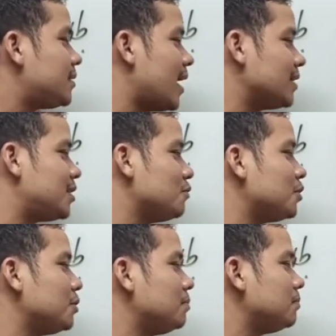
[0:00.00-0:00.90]
transitive
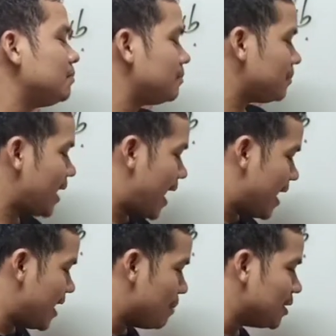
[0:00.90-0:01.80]
verb
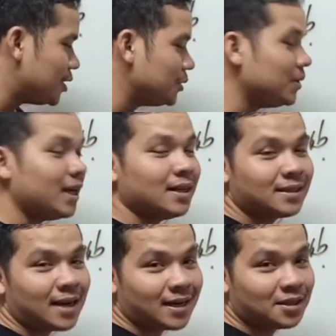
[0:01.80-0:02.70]
and number two
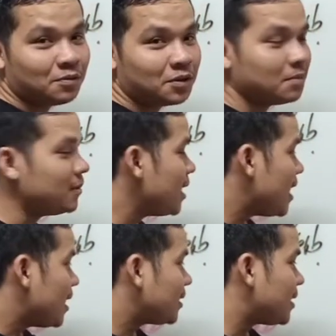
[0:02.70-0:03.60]
intransitive verb.
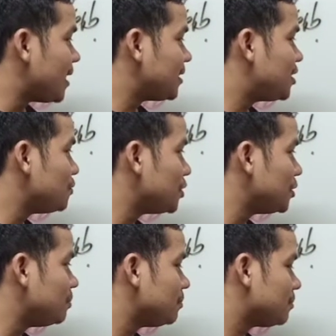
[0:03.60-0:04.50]
Transitive
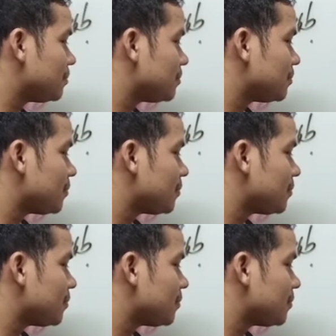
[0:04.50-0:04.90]
verb,